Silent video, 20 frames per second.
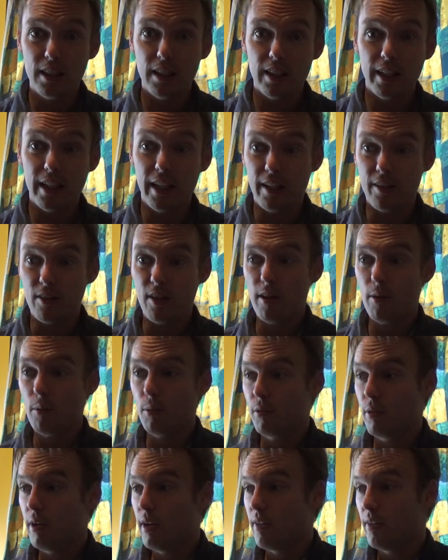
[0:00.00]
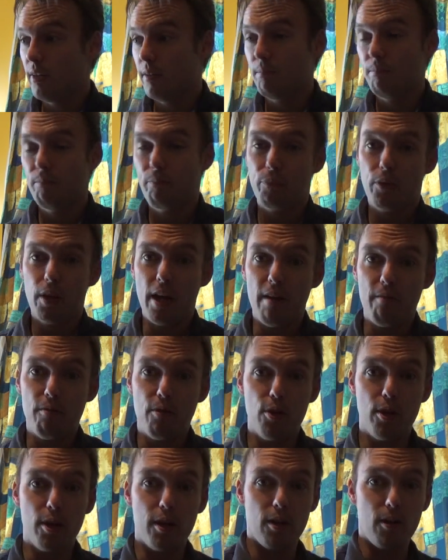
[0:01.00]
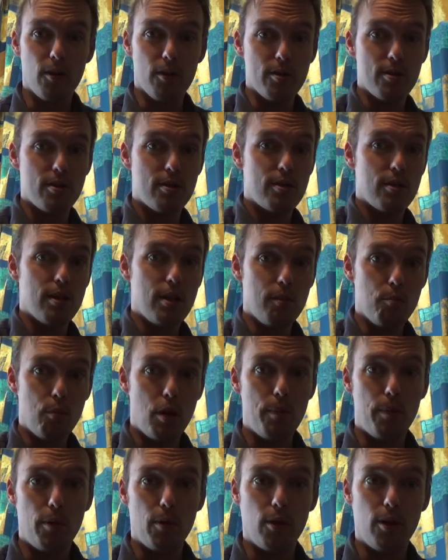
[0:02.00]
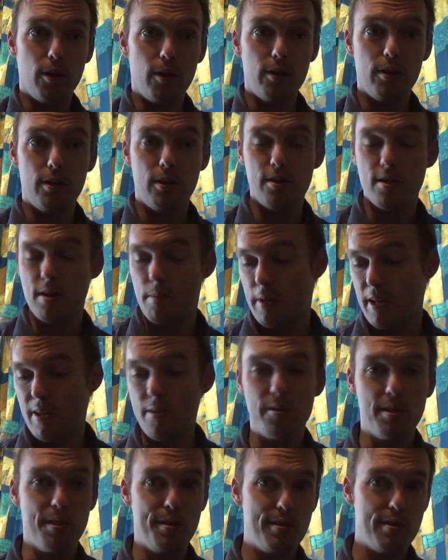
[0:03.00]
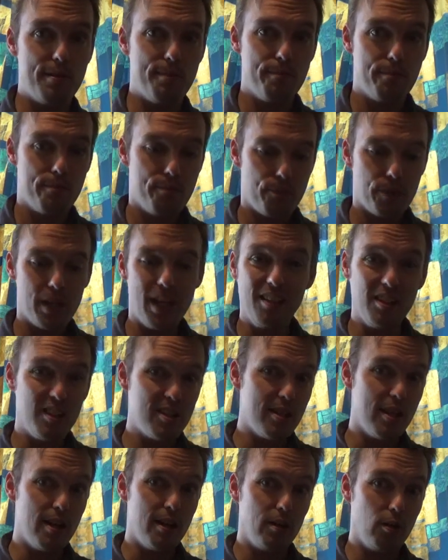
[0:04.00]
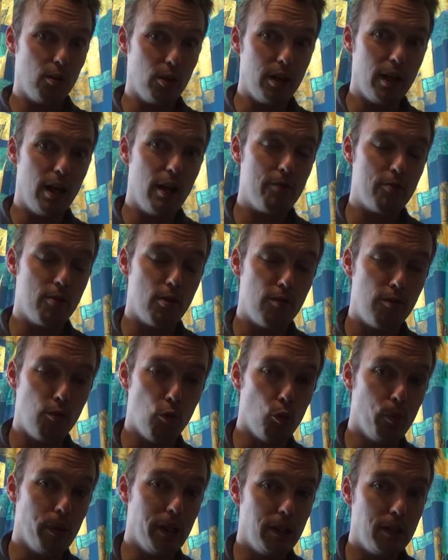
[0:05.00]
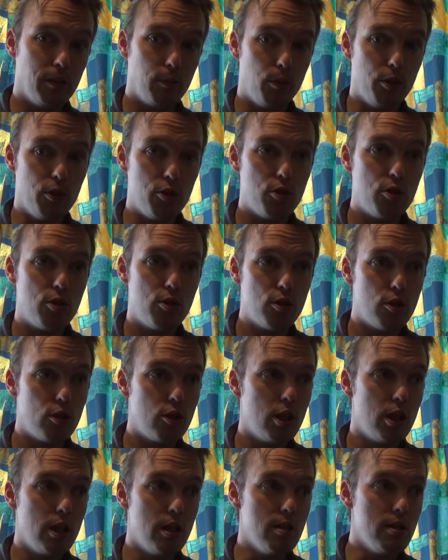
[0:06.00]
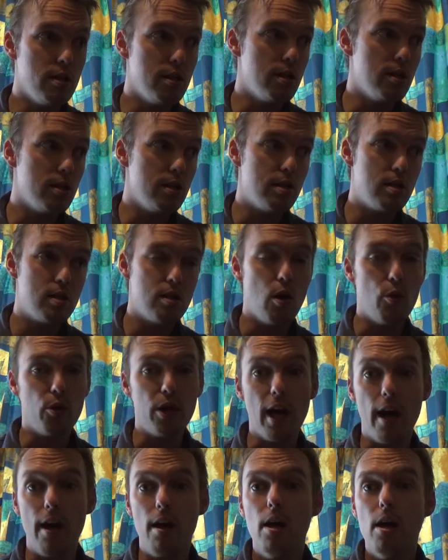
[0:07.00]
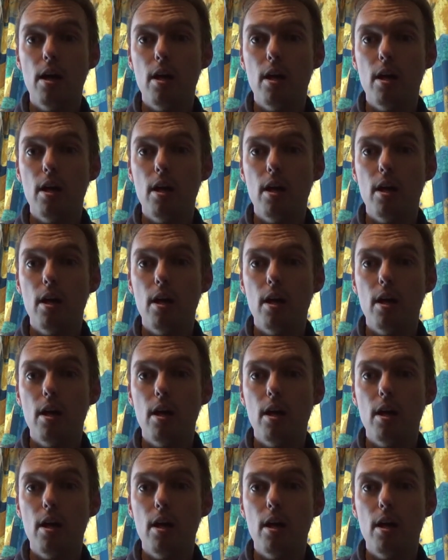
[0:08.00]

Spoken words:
And I would rather have $30 in my pocket than in someone else's. Unless they're looking after it for me, which is okay.